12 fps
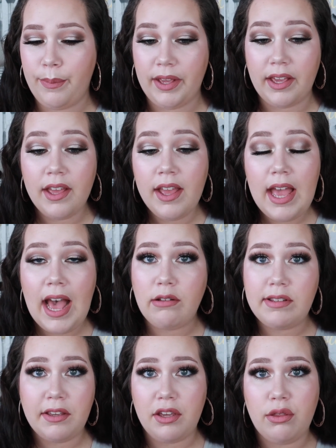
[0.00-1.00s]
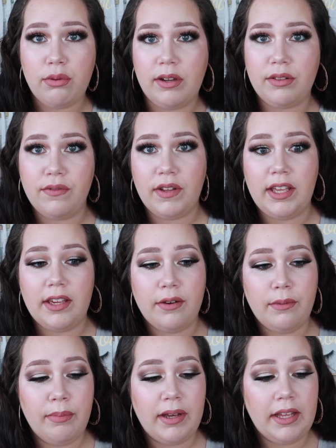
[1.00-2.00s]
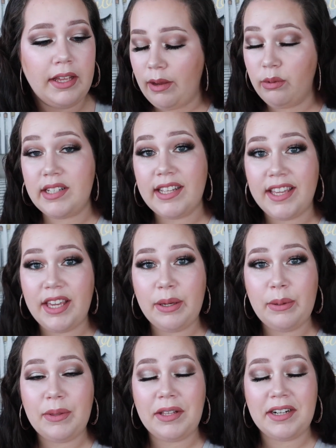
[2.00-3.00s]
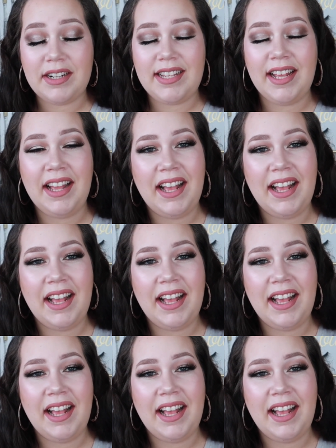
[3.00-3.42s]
Like, I'll tell you throughout the video, but I will tell you there's